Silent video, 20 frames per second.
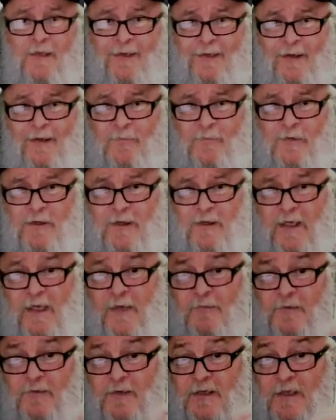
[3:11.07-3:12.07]
and I'm going to
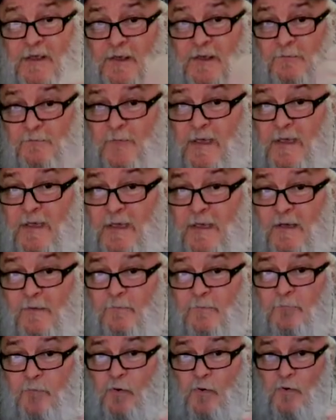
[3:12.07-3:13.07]
have to keep me
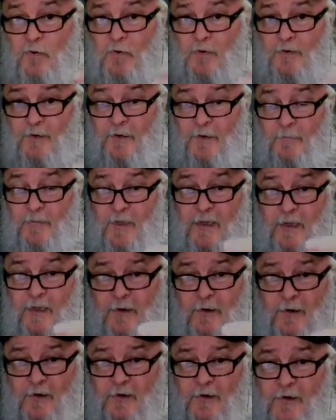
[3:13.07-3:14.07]
pulled up
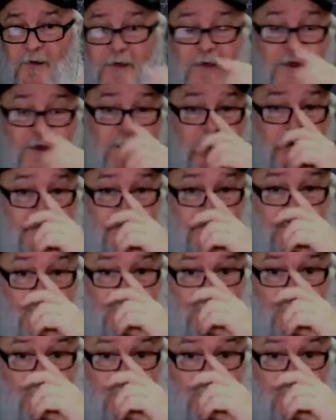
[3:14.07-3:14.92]
here so it